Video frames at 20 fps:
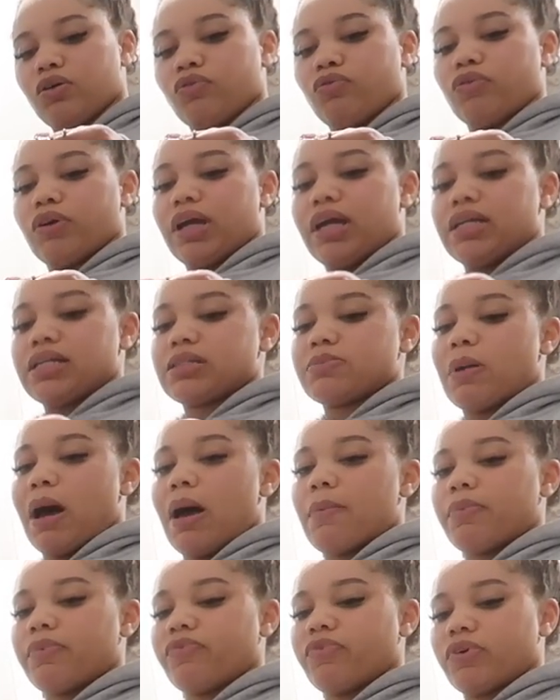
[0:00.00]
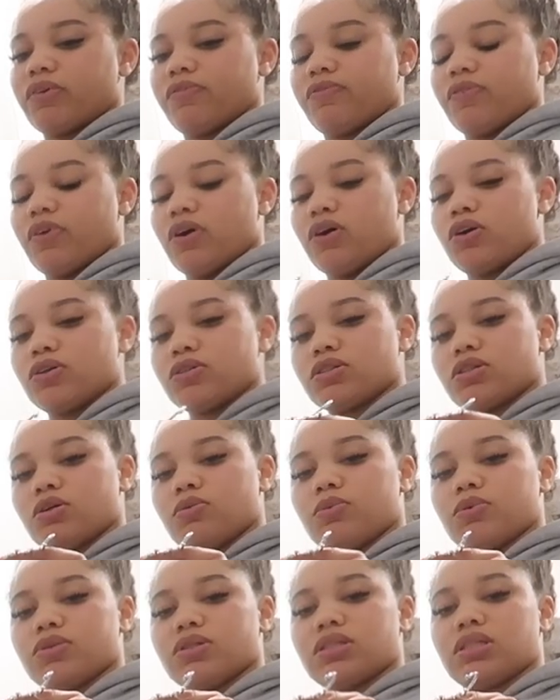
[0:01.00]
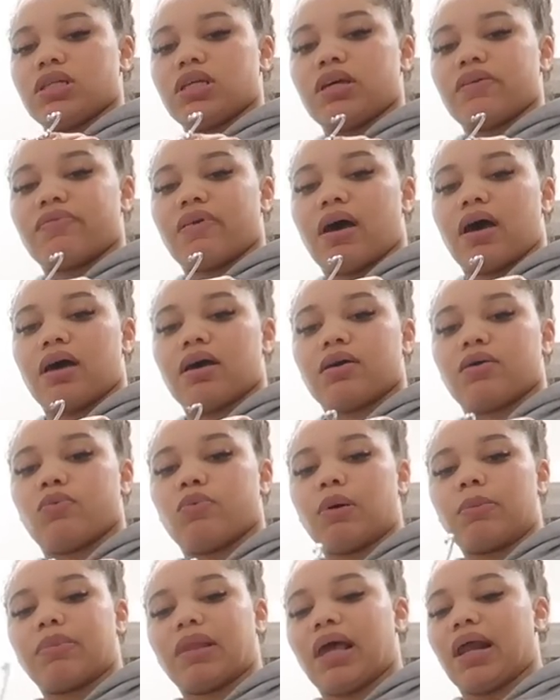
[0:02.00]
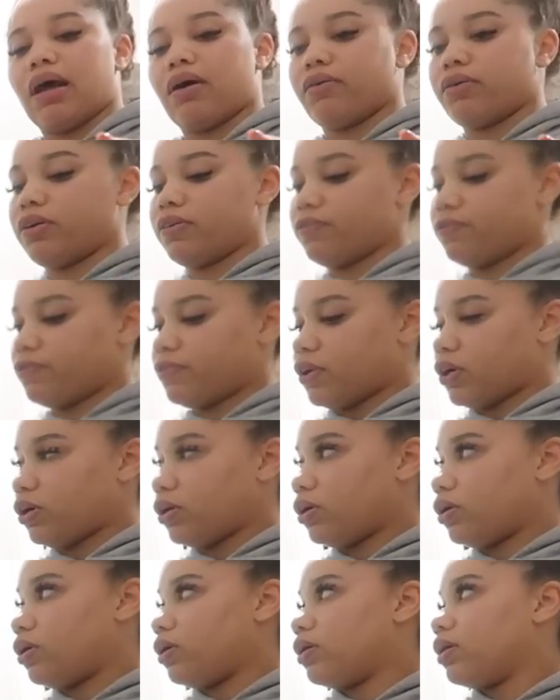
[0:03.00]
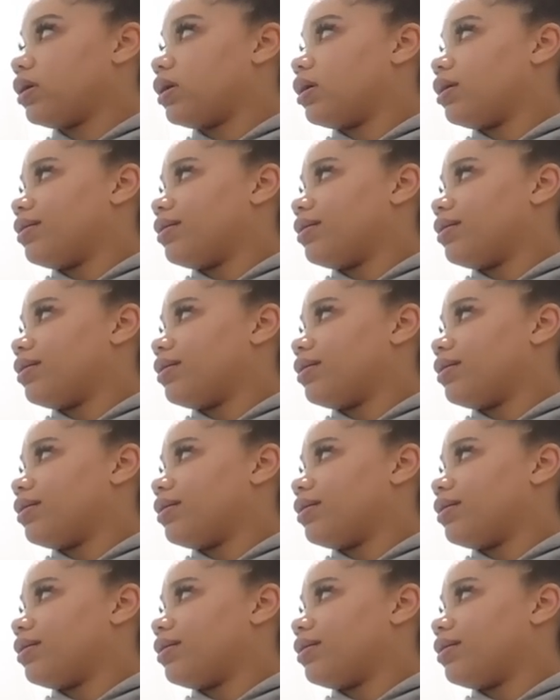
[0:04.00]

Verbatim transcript: Red is popping for the fall, so we'll see if I whip that out in the fall.